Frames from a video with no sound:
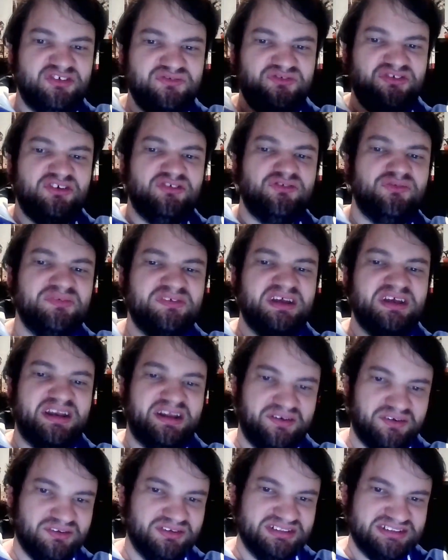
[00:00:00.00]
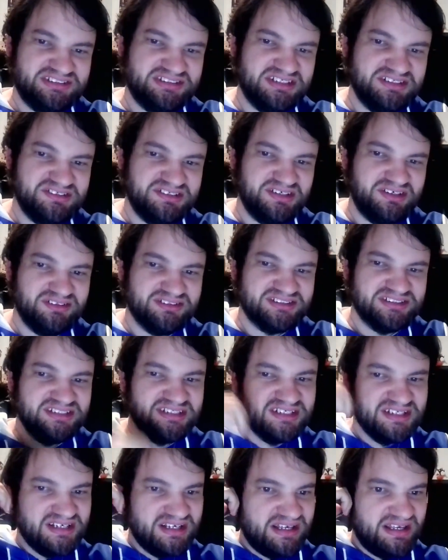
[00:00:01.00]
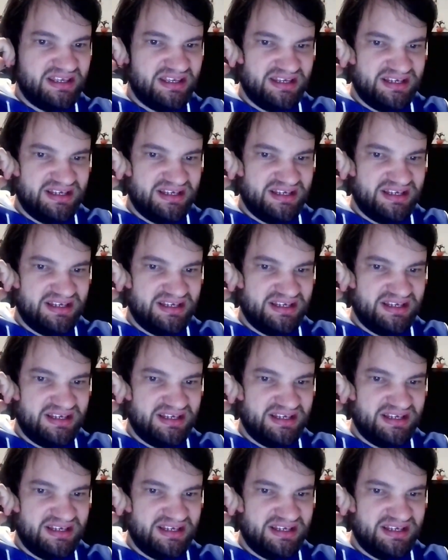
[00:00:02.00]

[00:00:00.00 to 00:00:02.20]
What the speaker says: just from getting all these details,